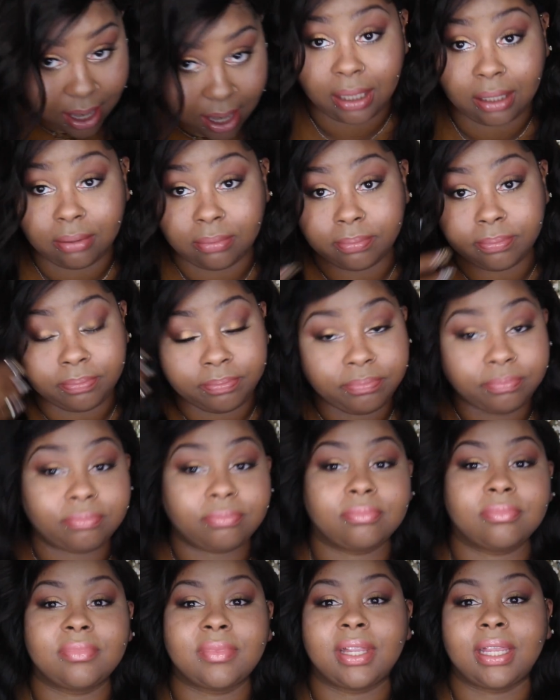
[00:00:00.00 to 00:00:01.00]
And
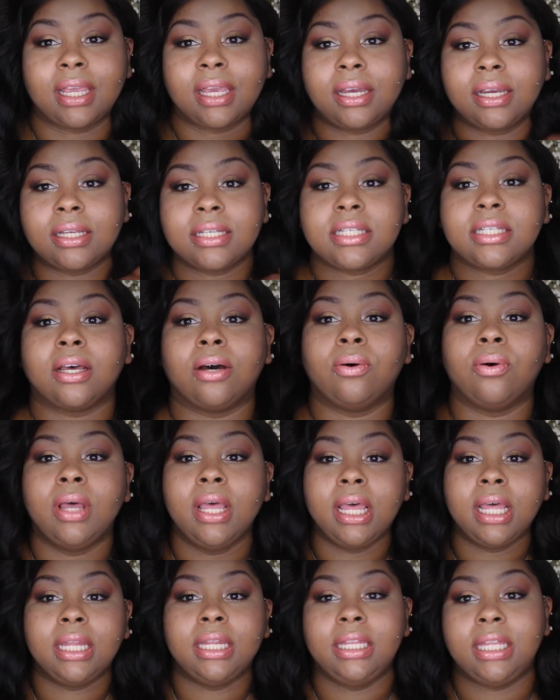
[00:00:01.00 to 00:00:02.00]
yeah, so
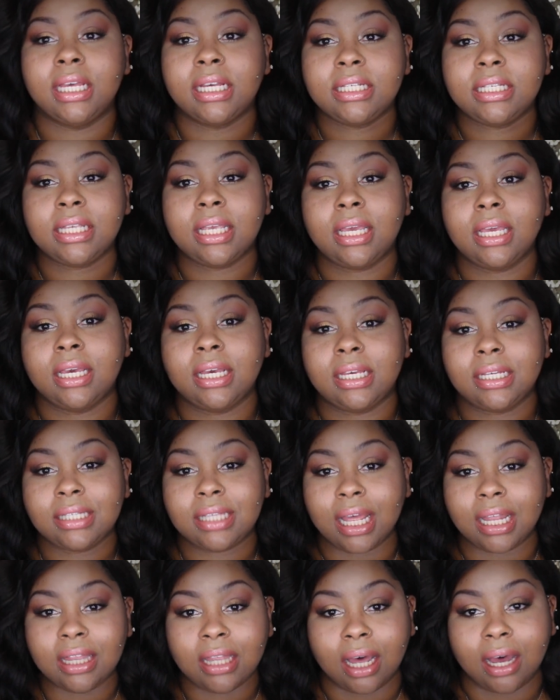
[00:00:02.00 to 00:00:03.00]
this is
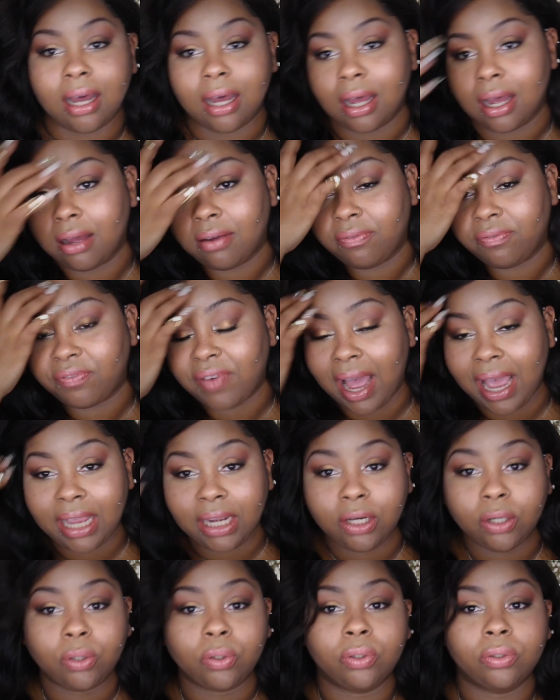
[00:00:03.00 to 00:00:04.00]
the
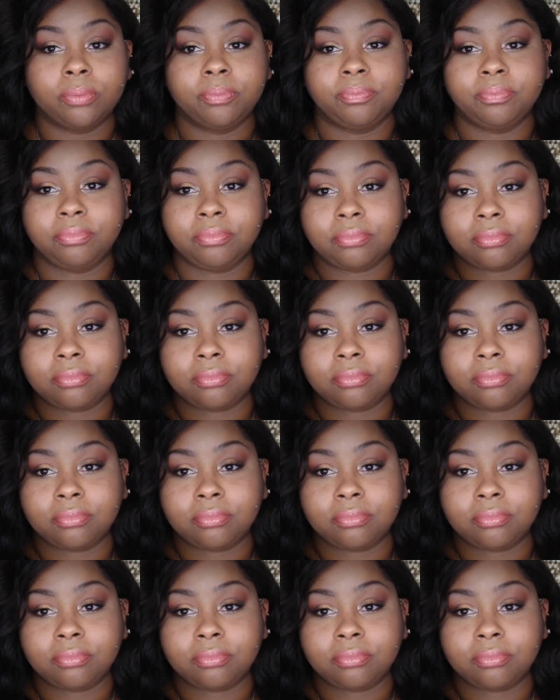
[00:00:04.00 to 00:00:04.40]
final